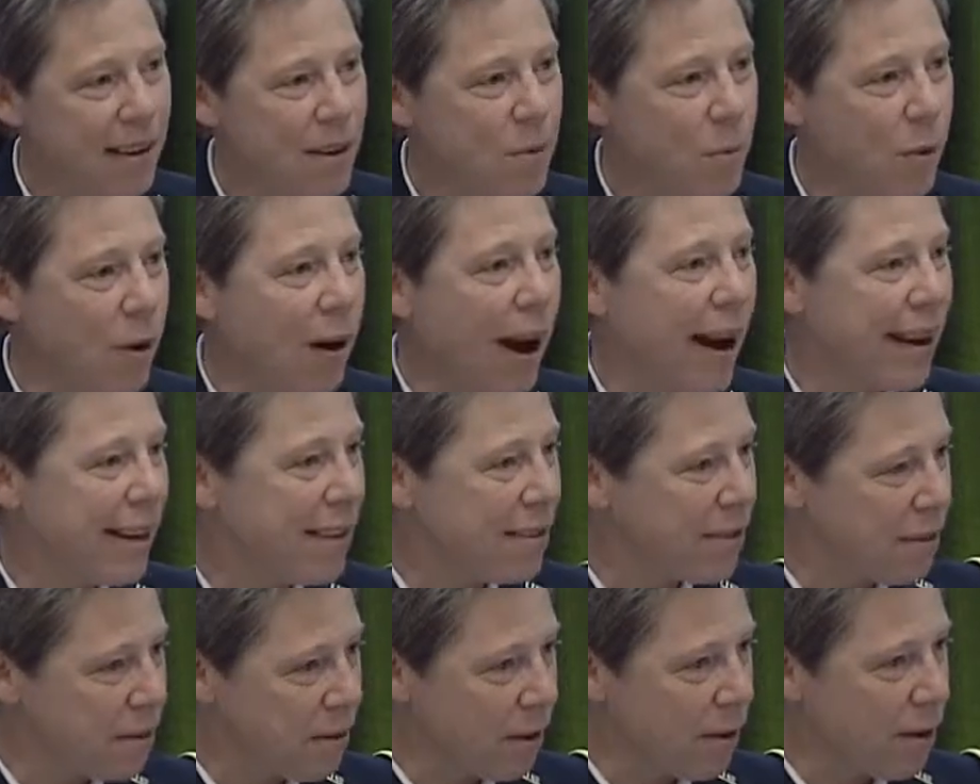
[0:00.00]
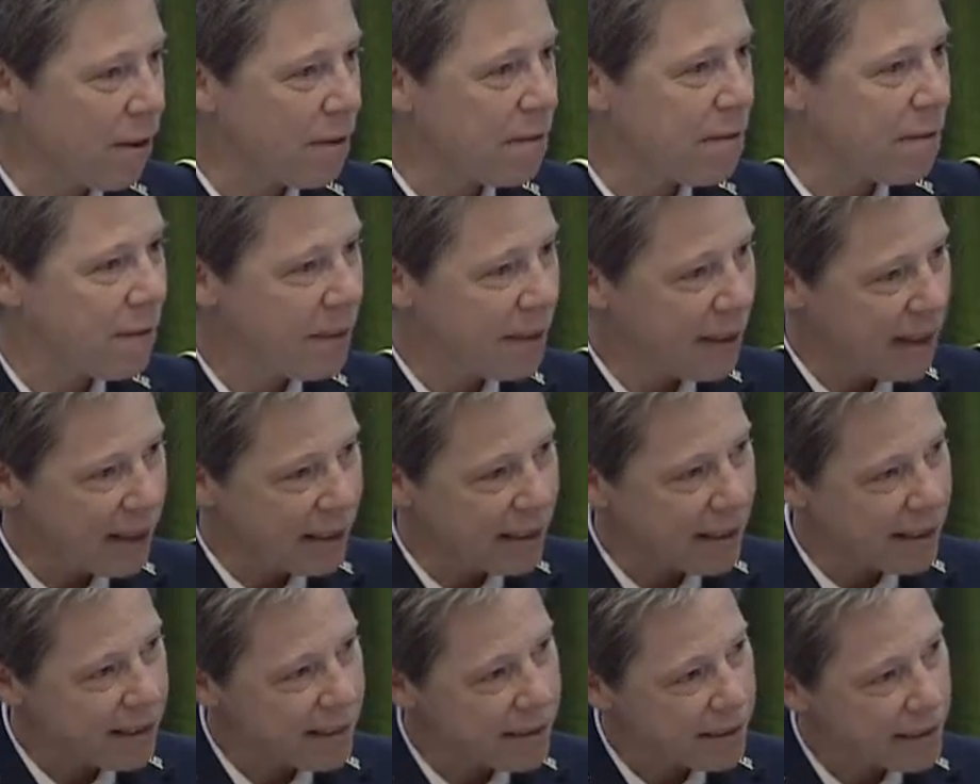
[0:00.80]
where I could serve
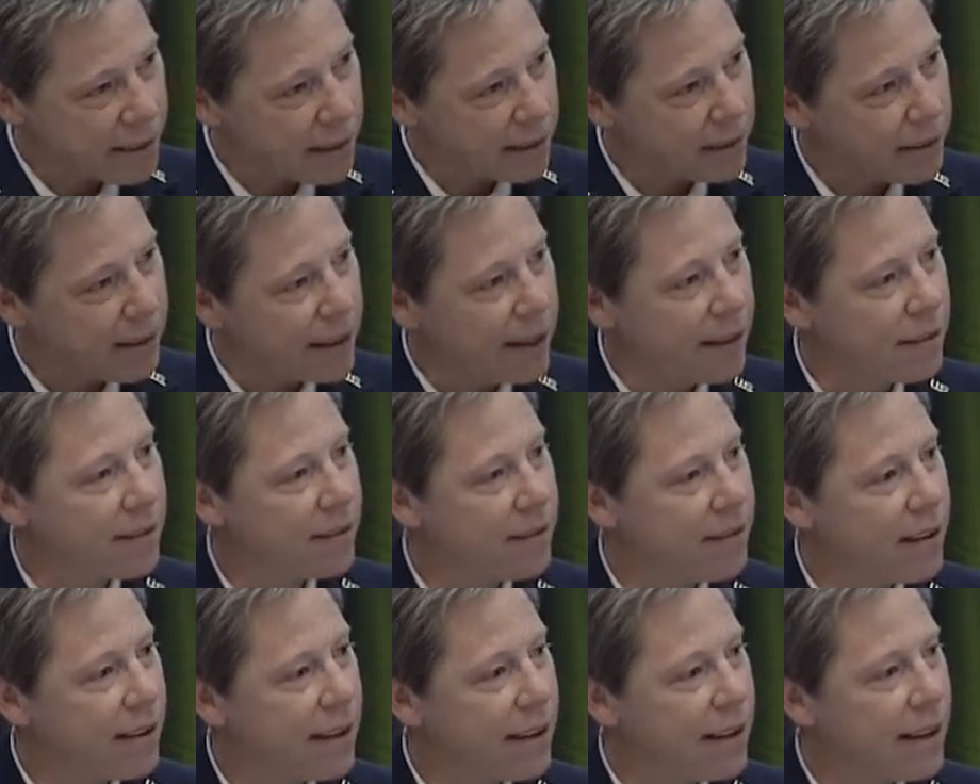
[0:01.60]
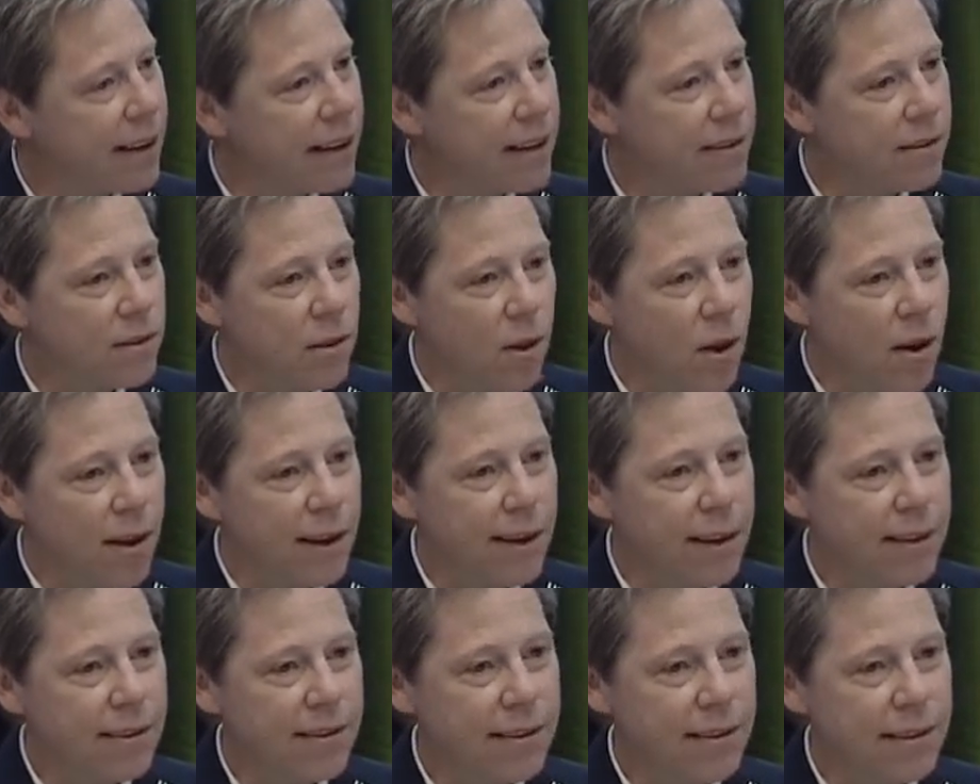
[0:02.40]
in this little niche as
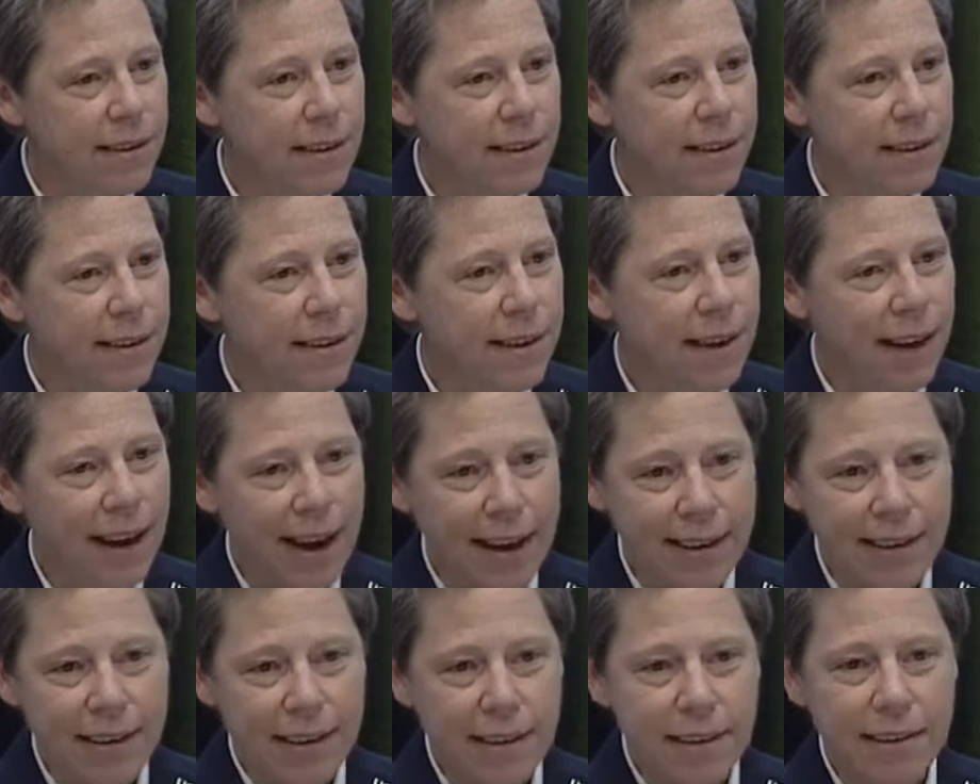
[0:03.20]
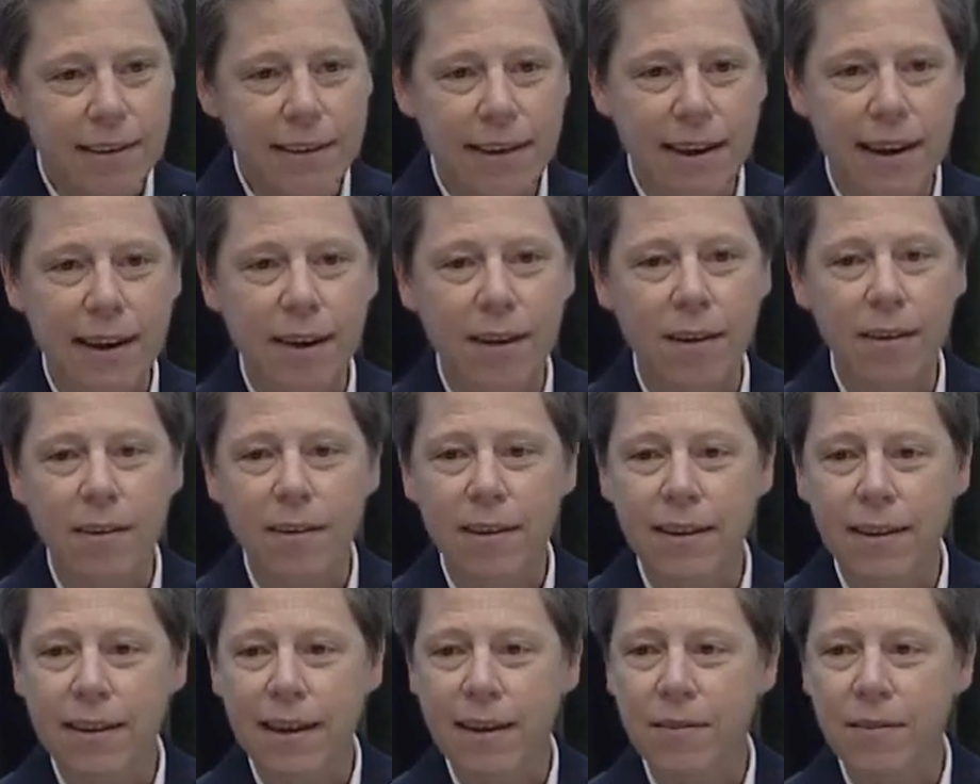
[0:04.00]
long as I didn't tell,